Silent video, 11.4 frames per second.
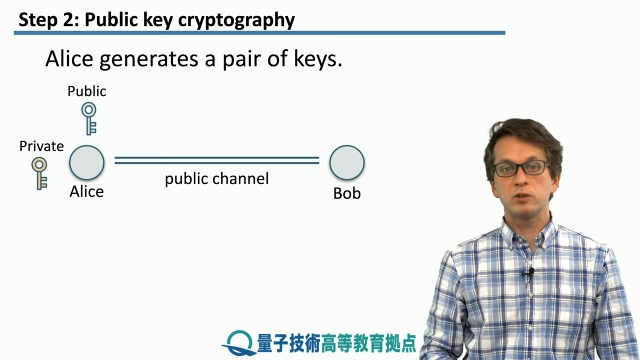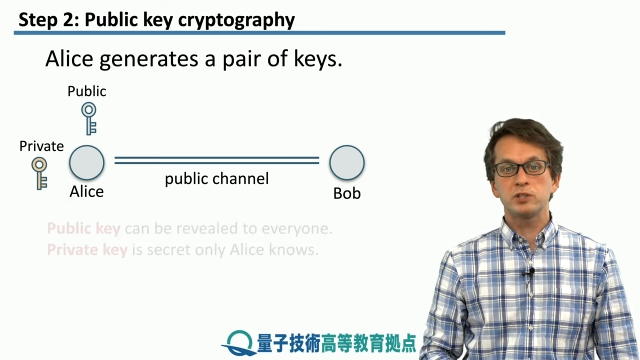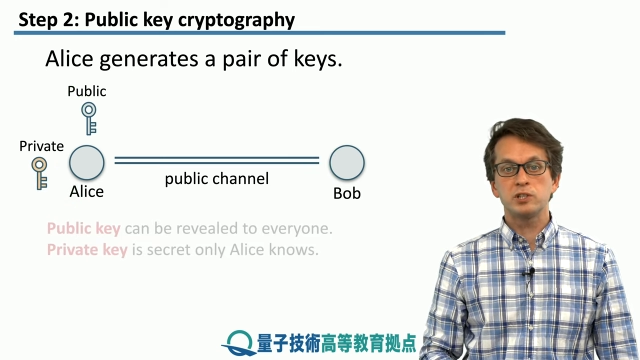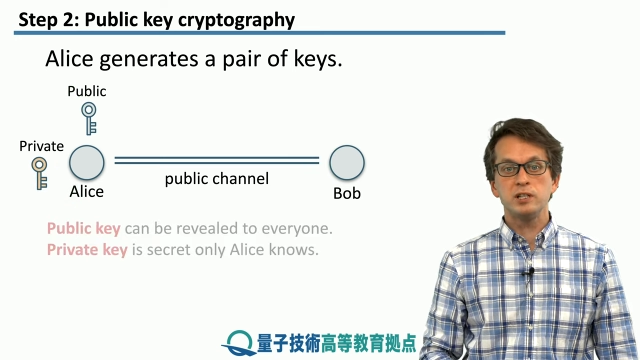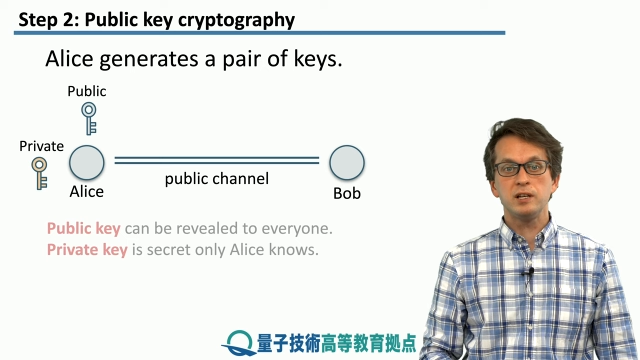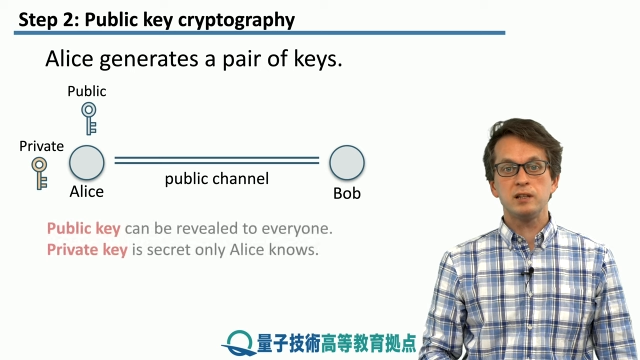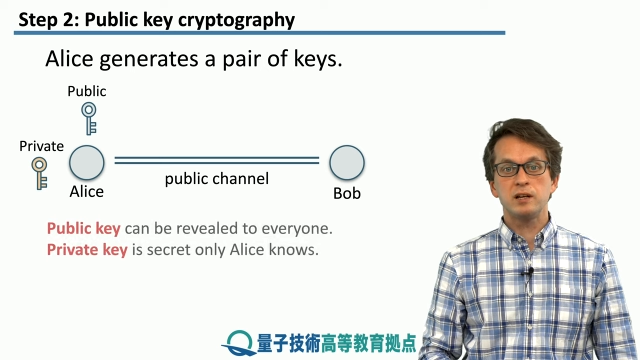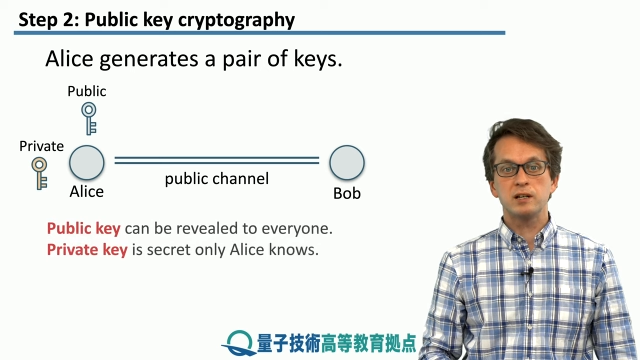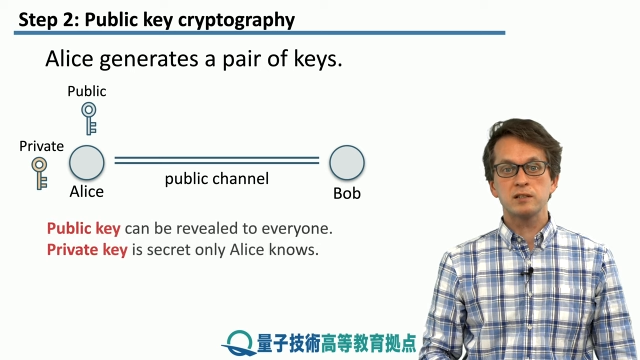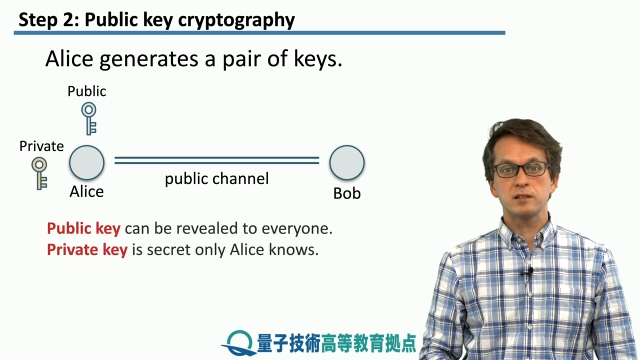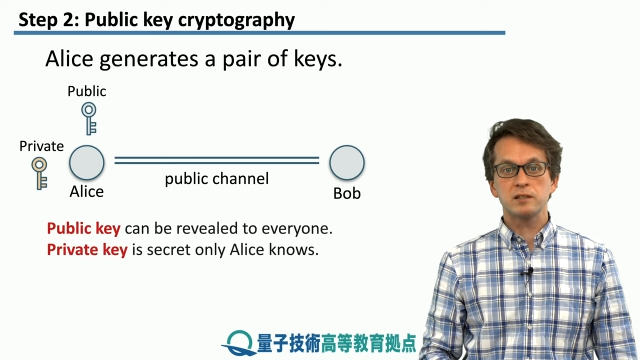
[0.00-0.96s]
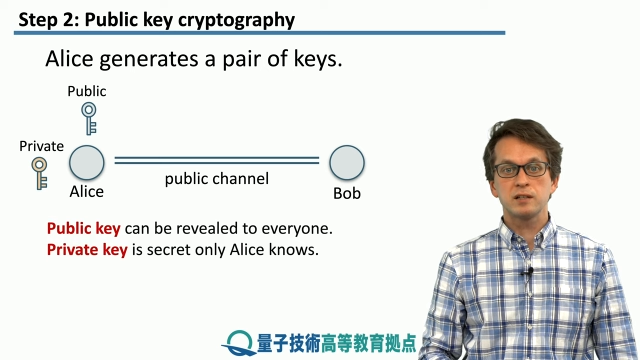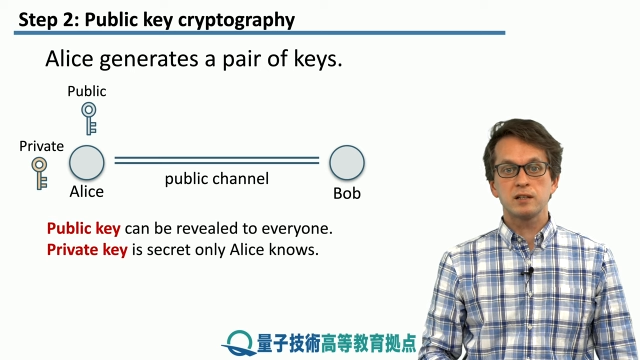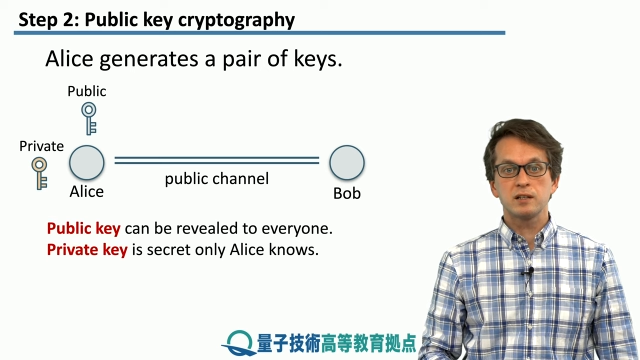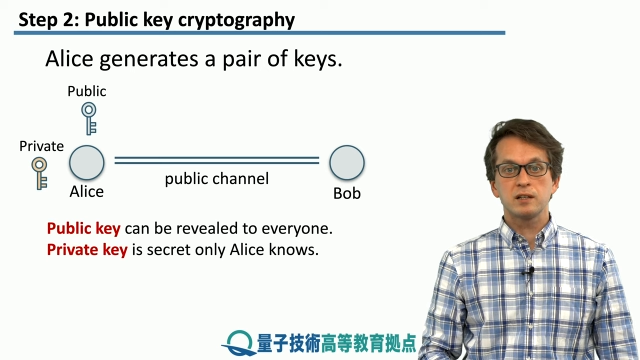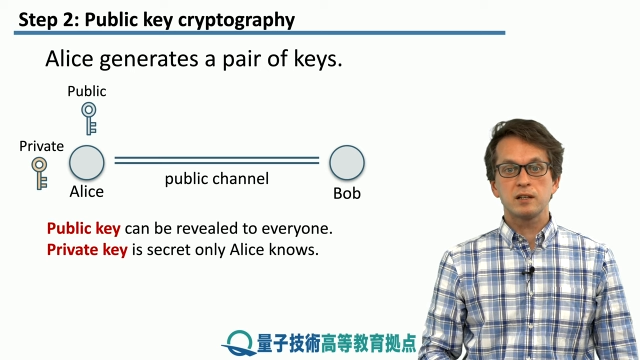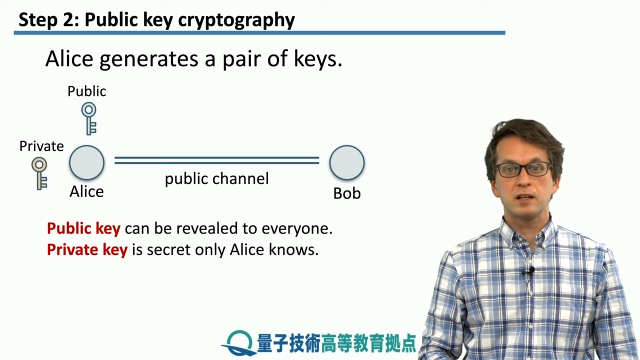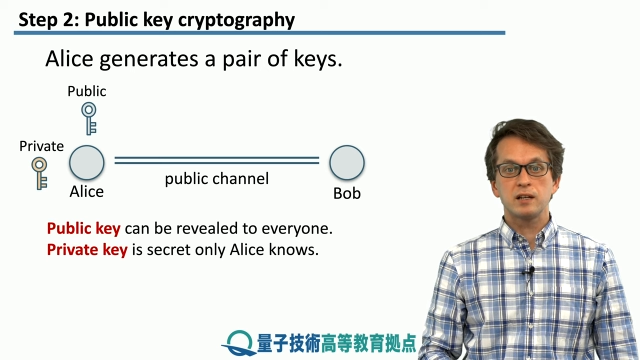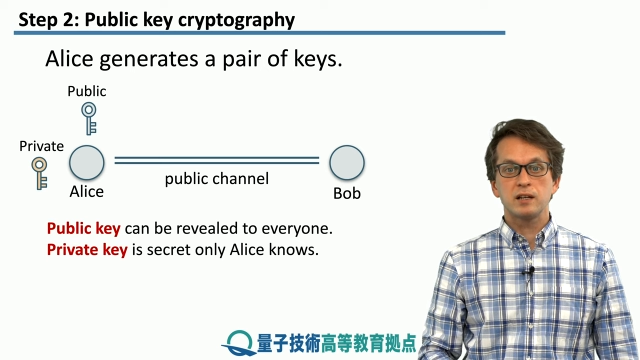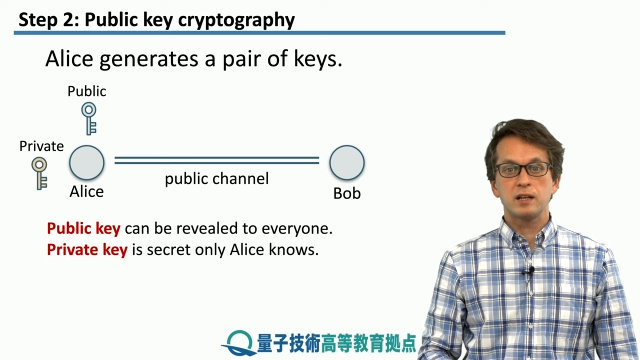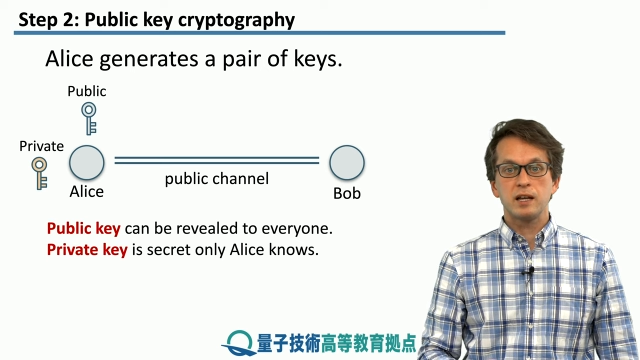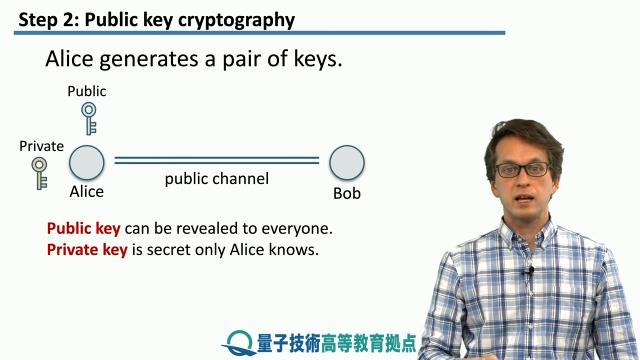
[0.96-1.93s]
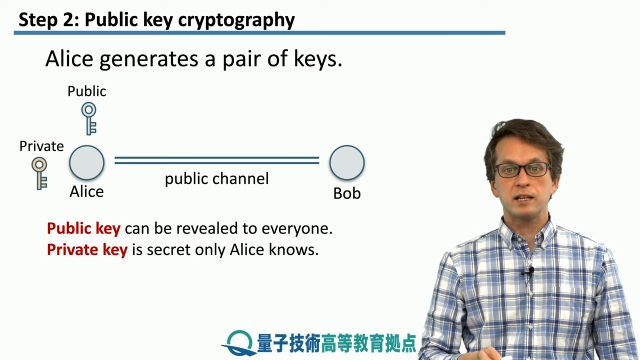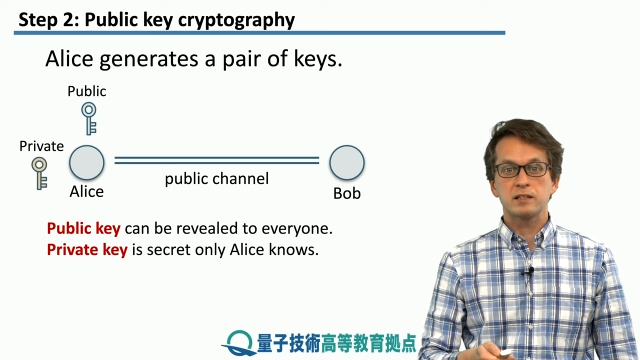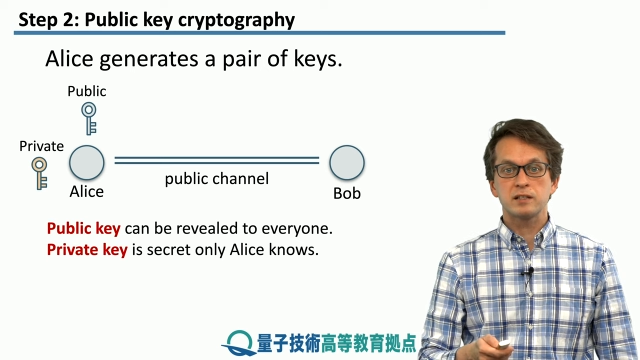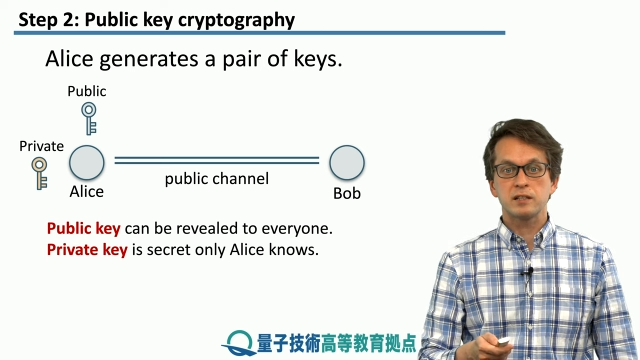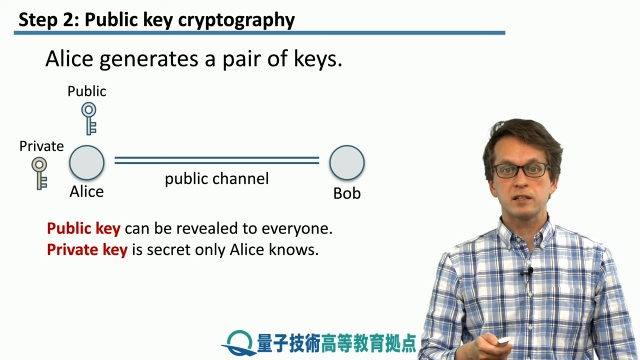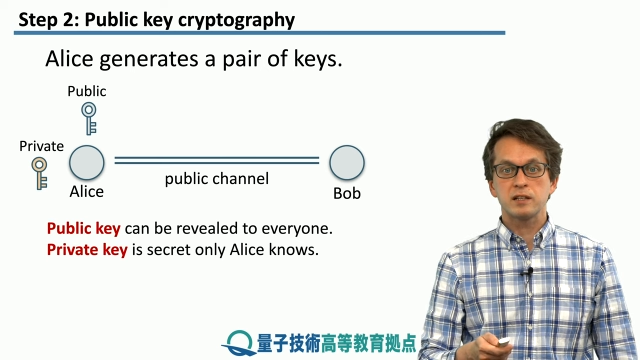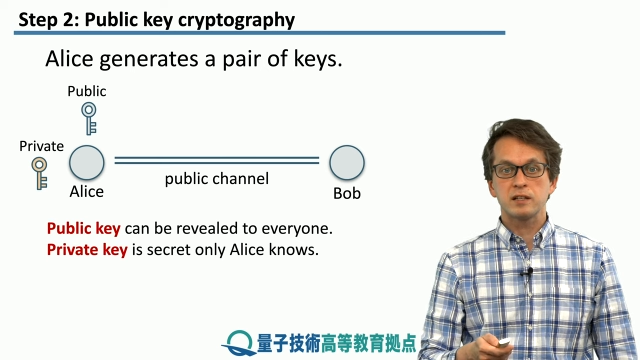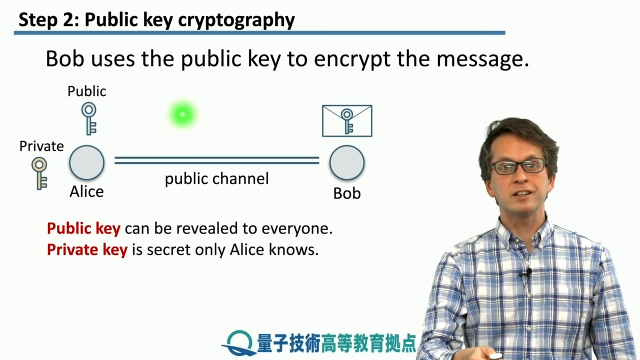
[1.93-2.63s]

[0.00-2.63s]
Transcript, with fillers: What she then does is